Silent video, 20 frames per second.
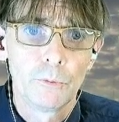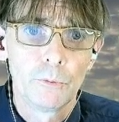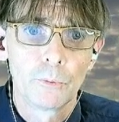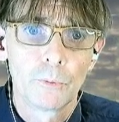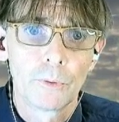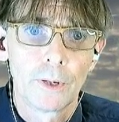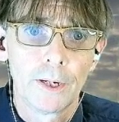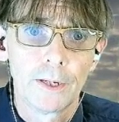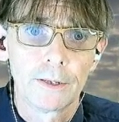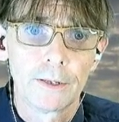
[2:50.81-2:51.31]
We
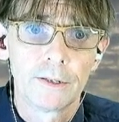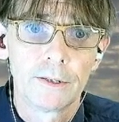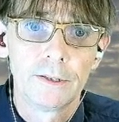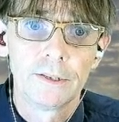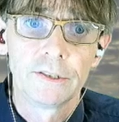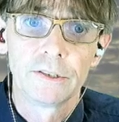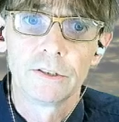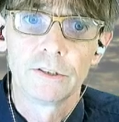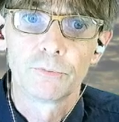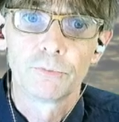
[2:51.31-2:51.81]
will get that
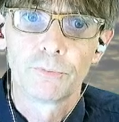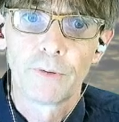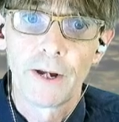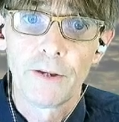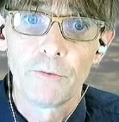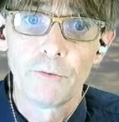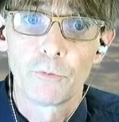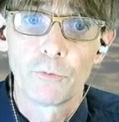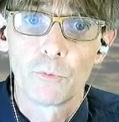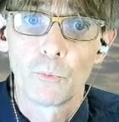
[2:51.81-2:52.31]
this is
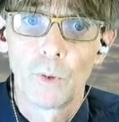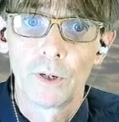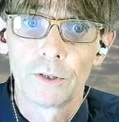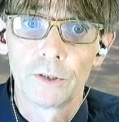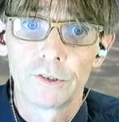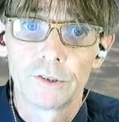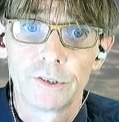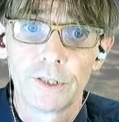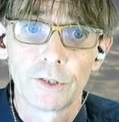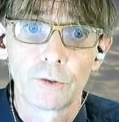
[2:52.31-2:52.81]

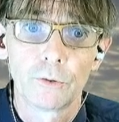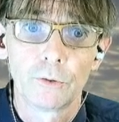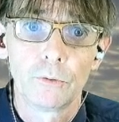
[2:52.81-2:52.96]
510.